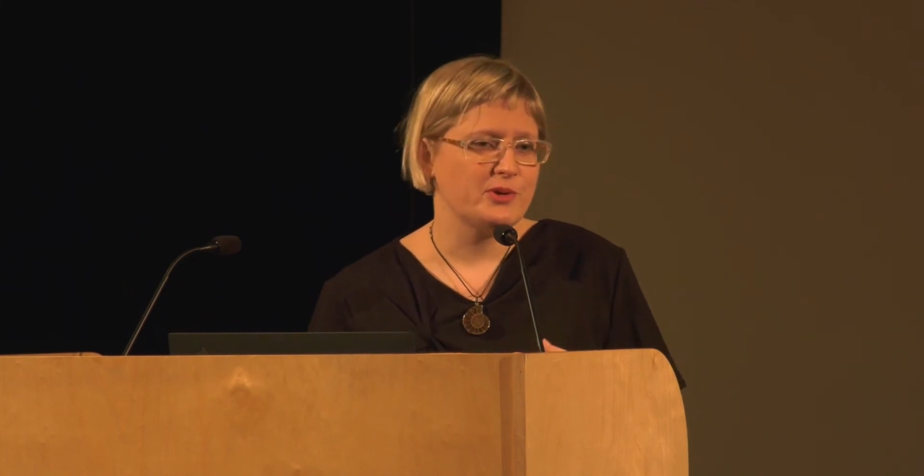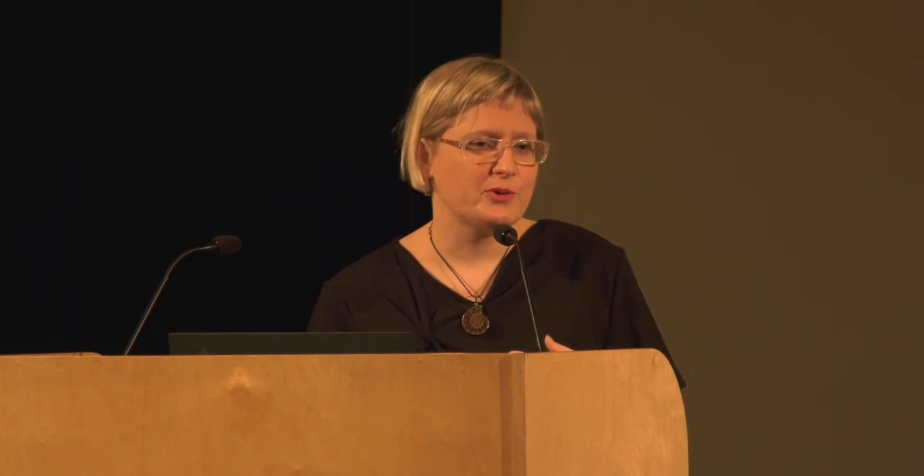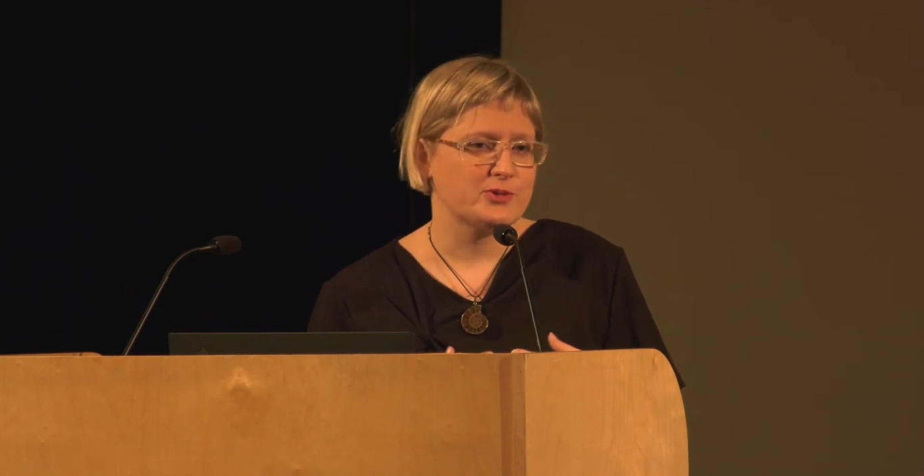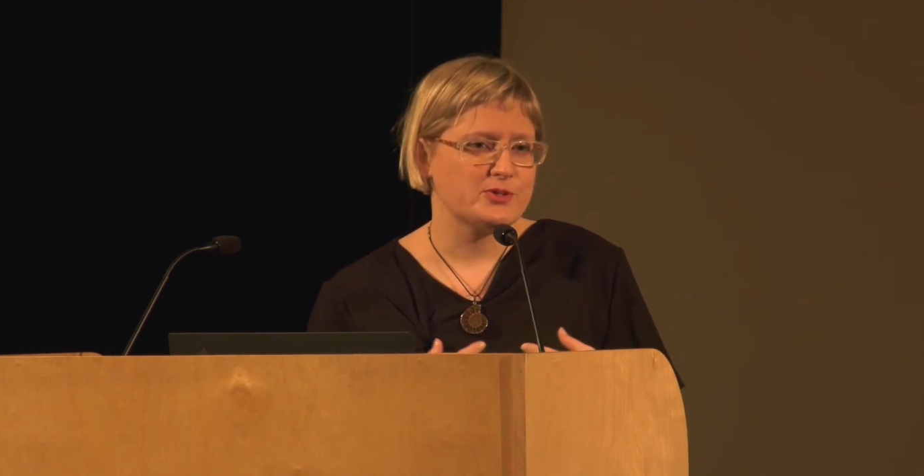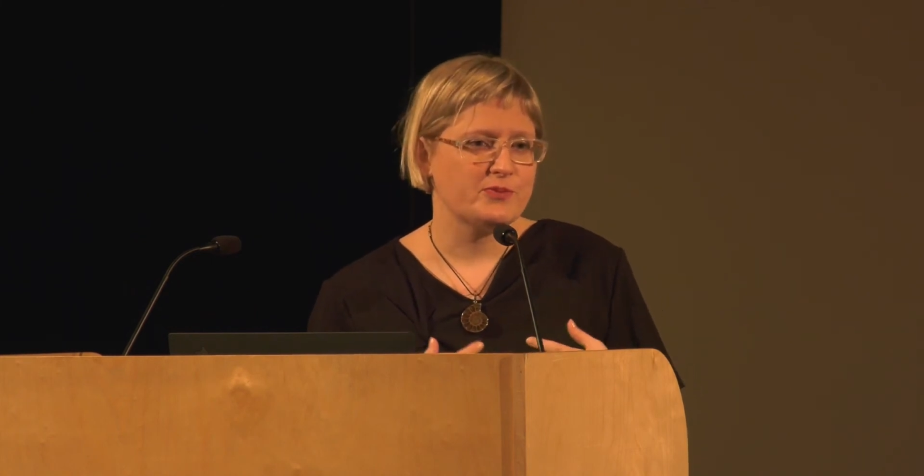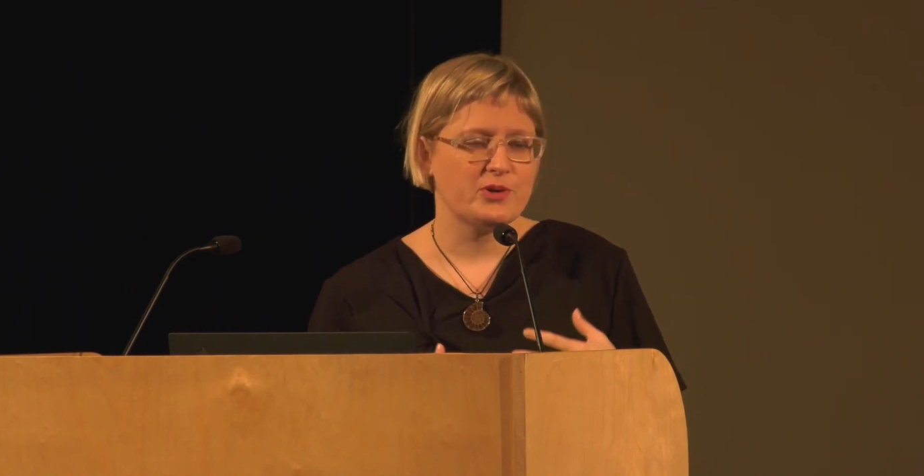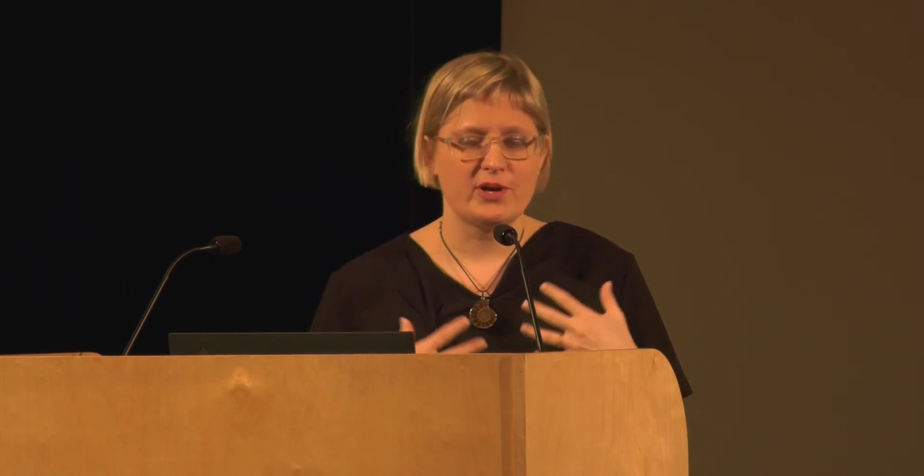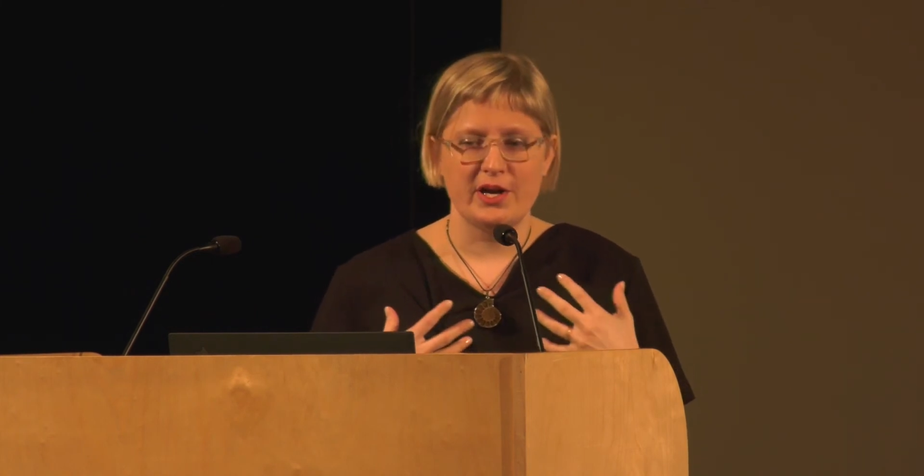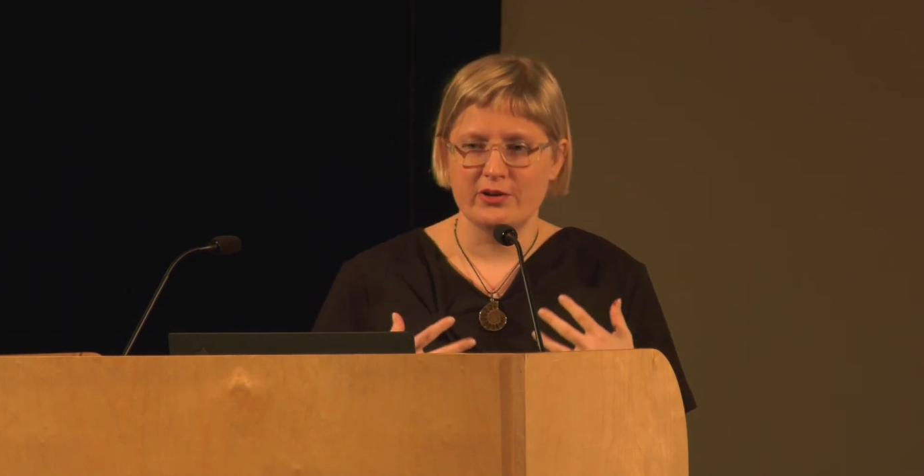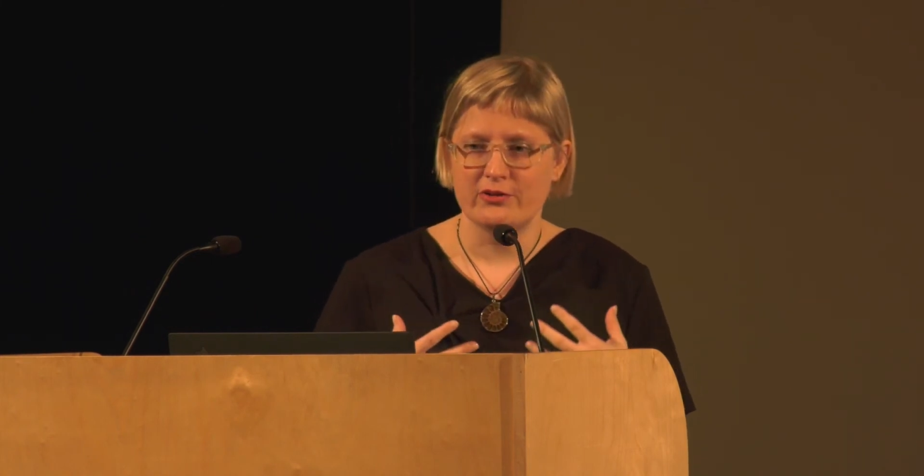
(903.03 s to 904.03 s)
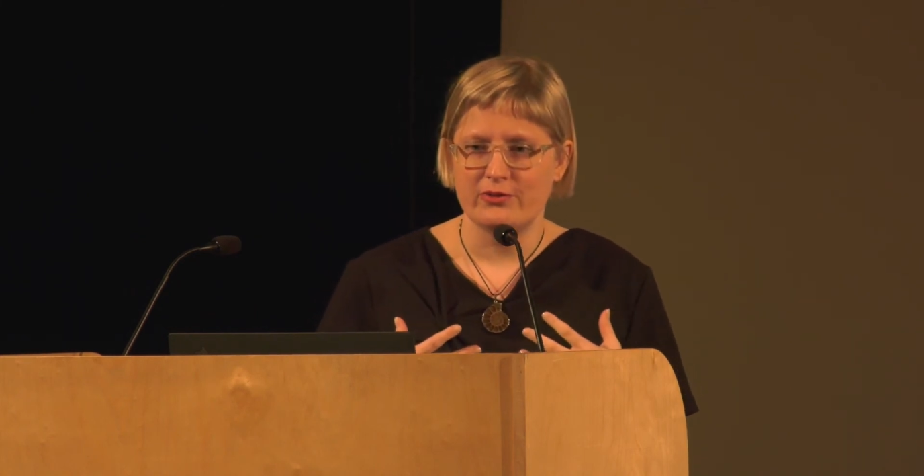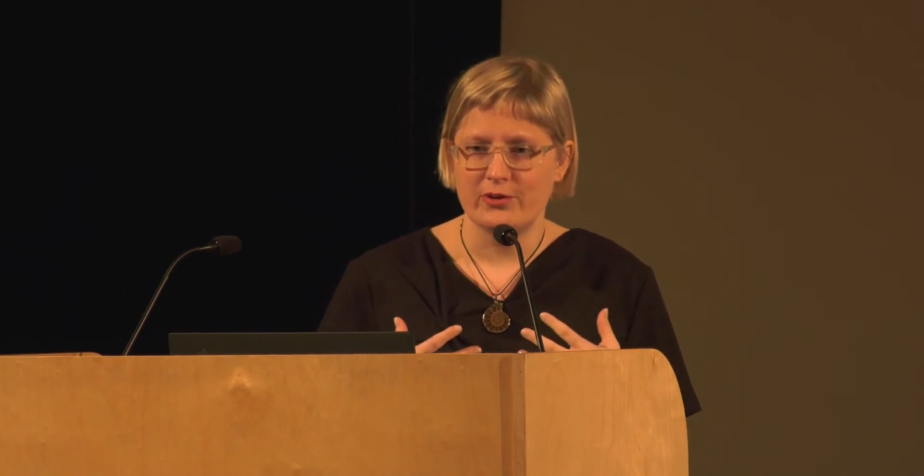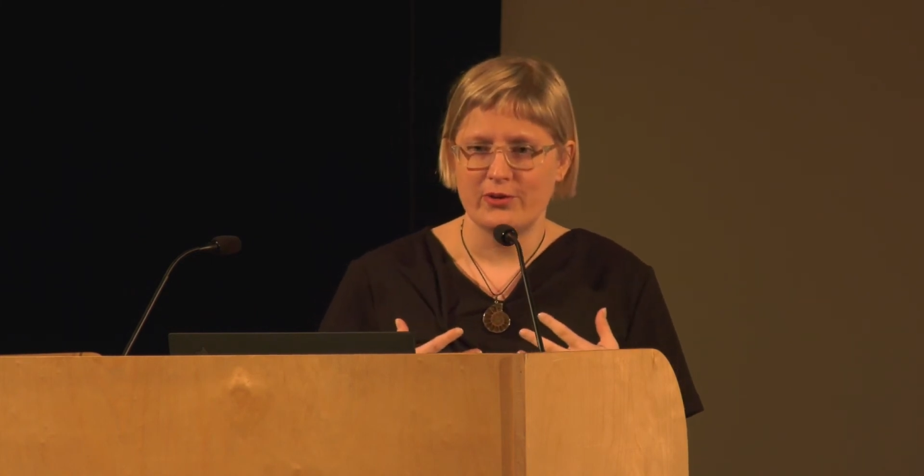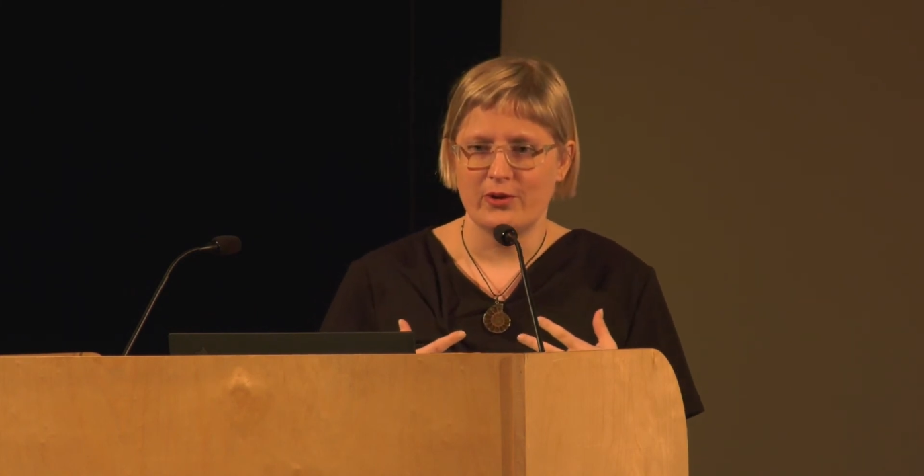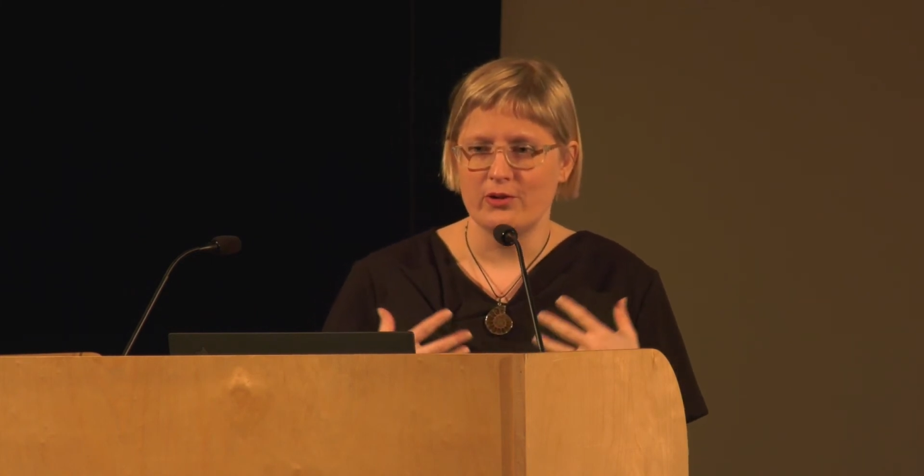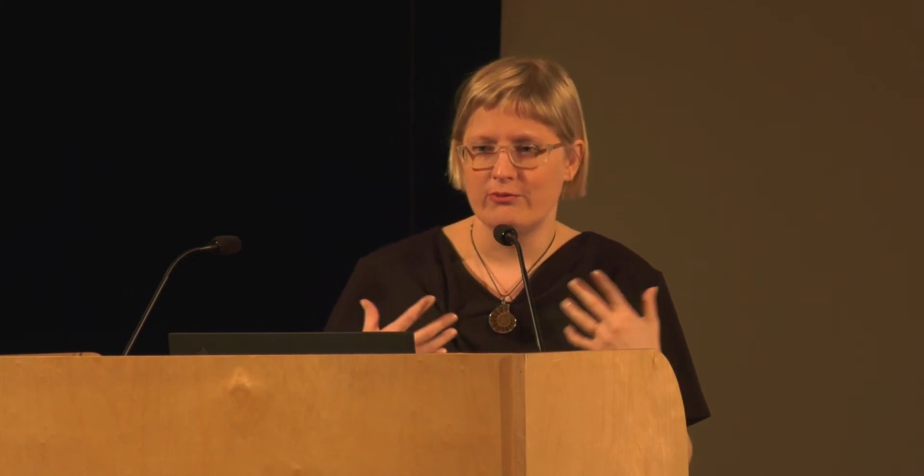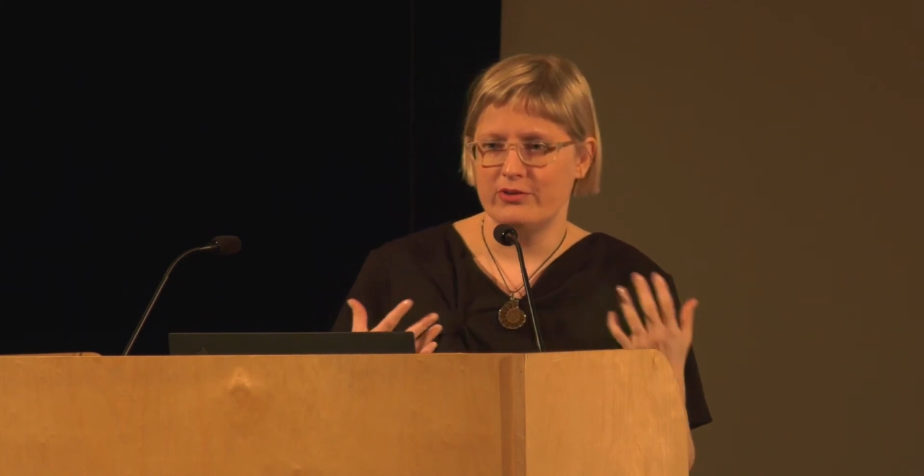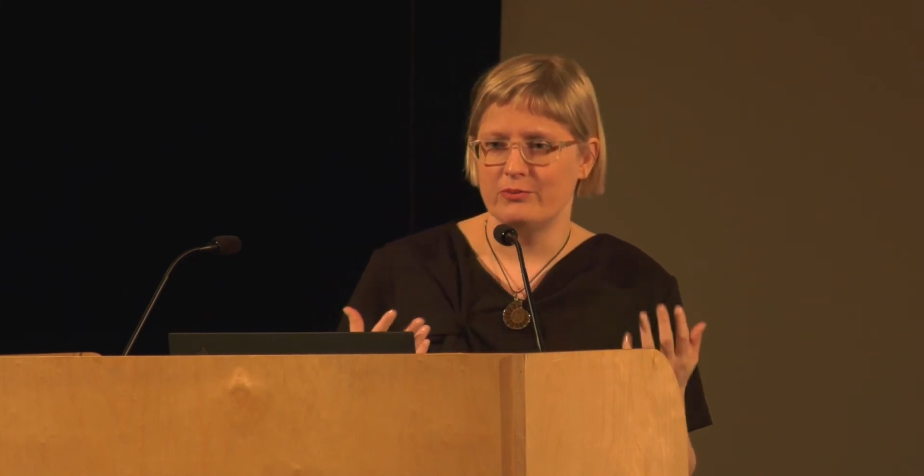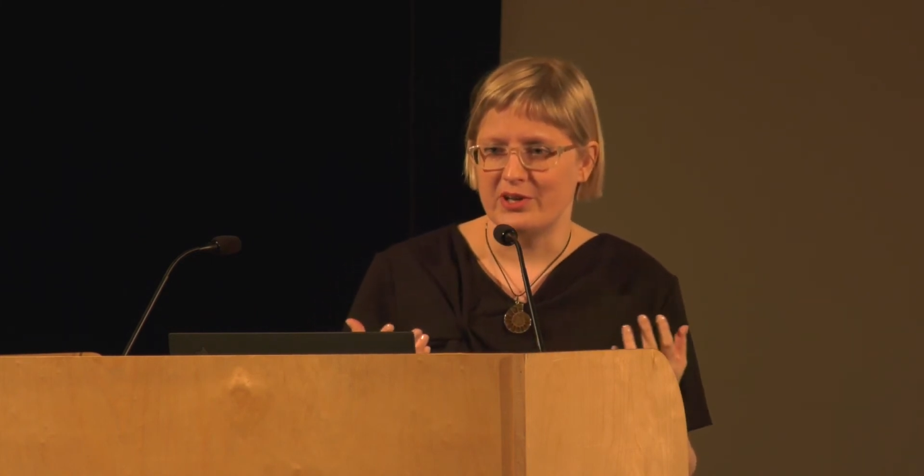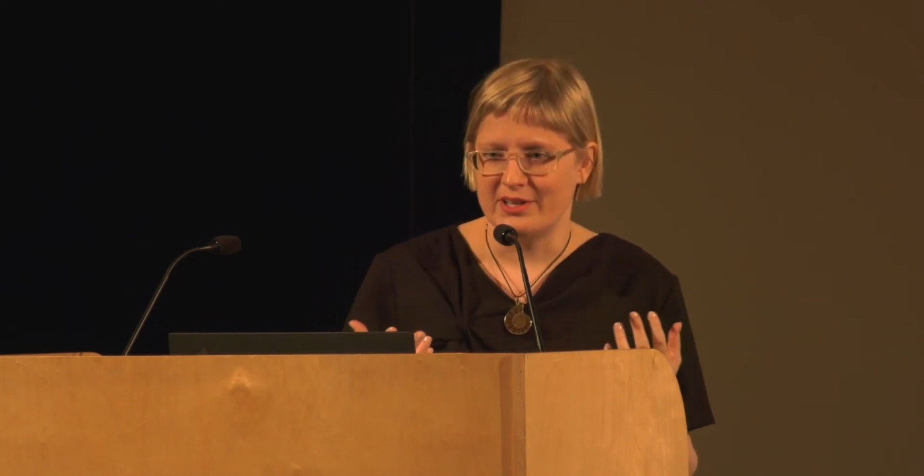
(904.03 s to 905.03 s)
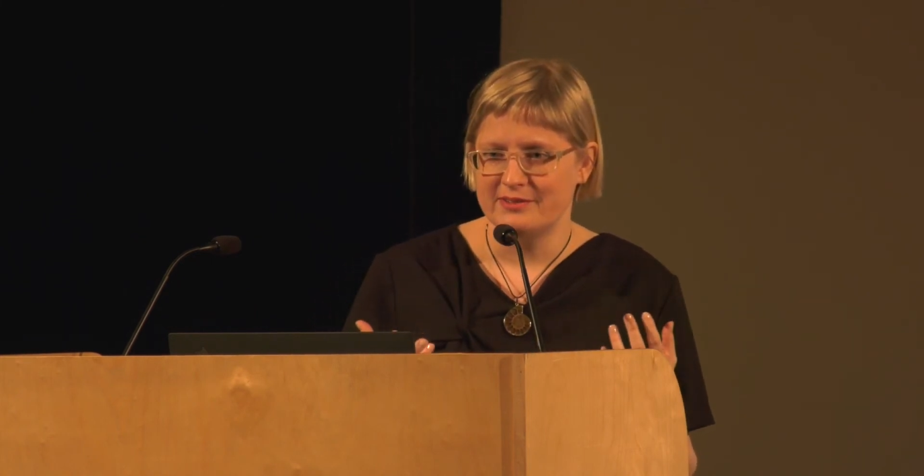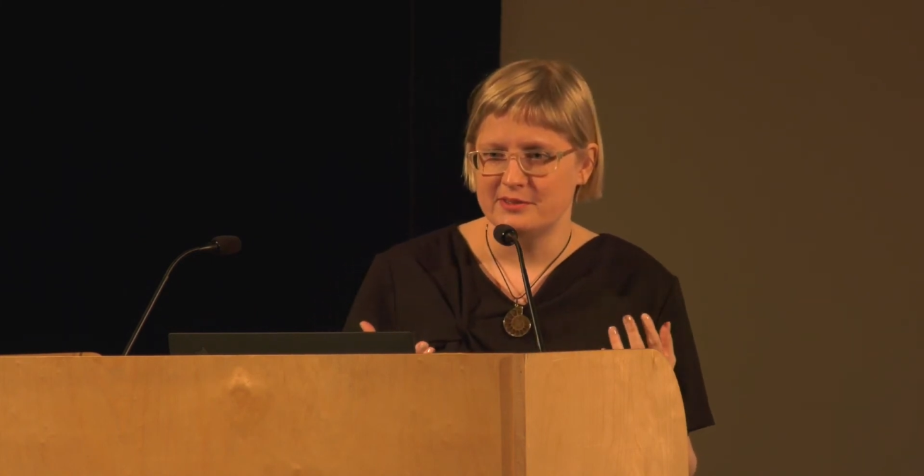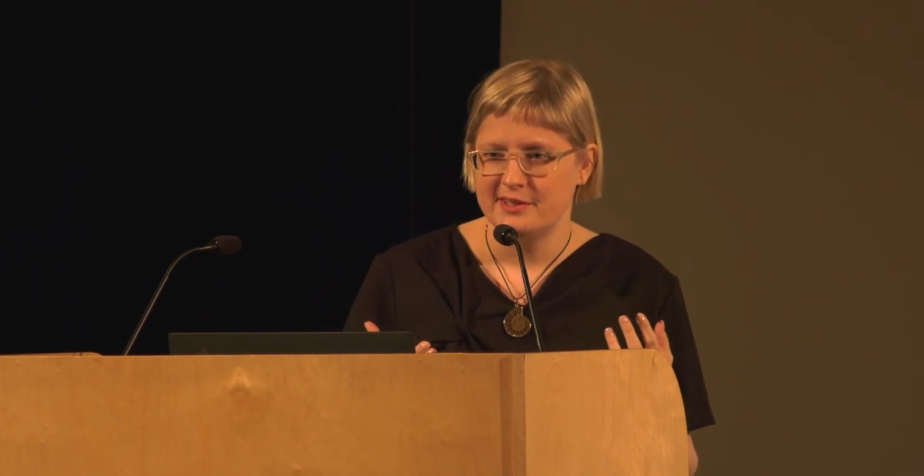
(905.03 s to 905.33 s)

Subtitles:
because we are kind of all women.